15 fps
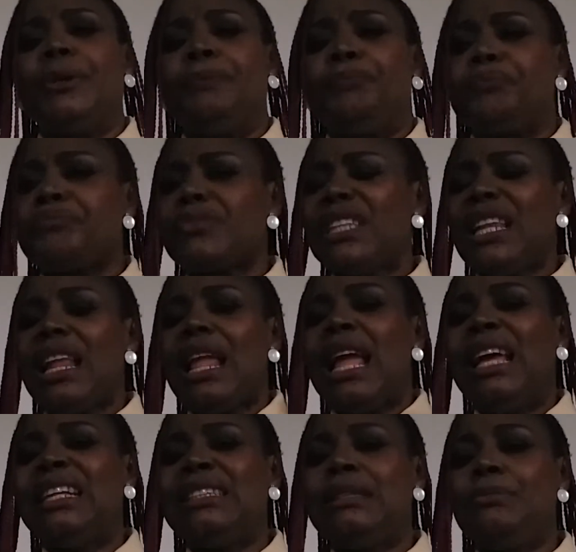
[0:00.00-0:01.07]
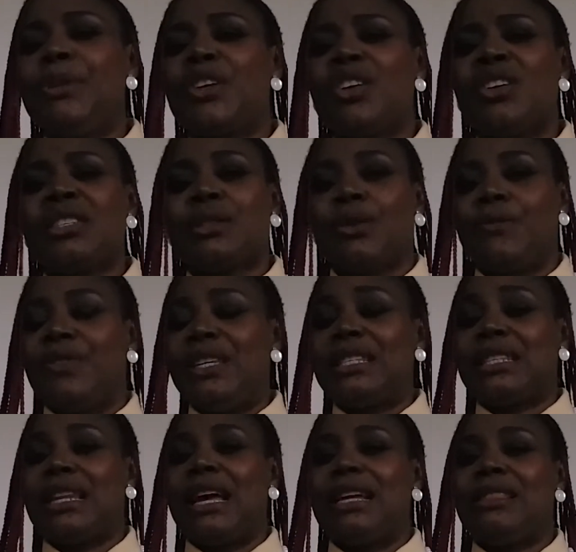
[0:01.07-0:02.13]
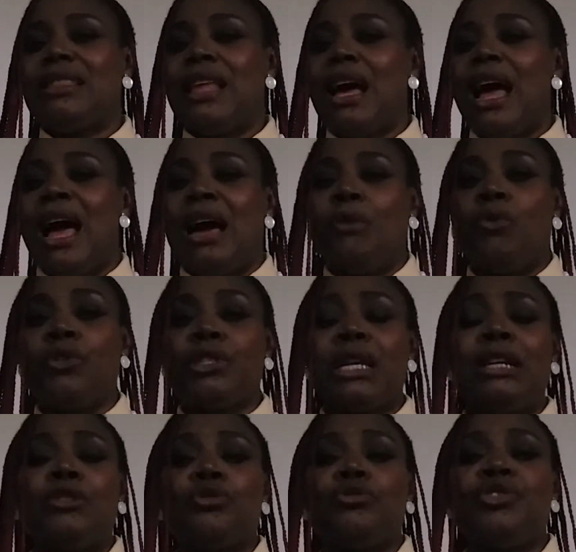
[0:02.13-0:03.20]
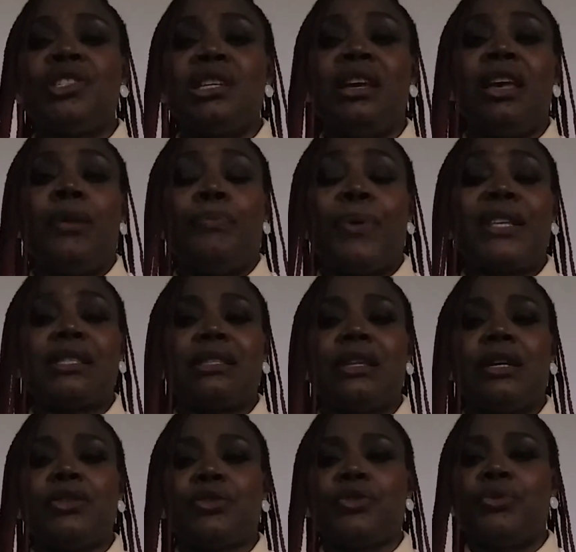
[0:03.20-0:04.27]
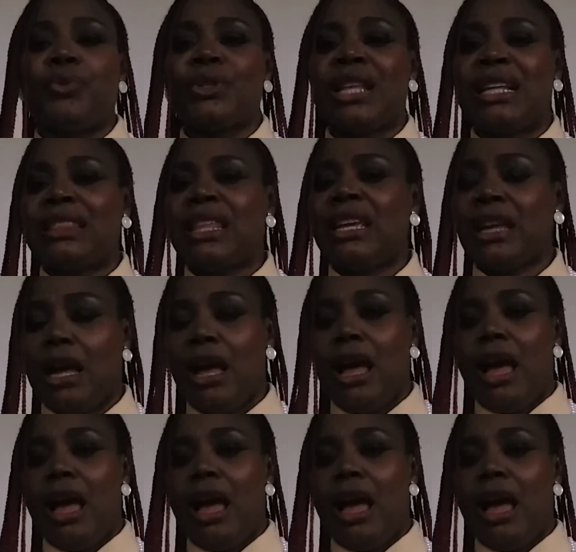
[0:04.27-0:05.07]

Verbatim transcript: on. Uh, because of this life now, I wanted to share a personal story, but I think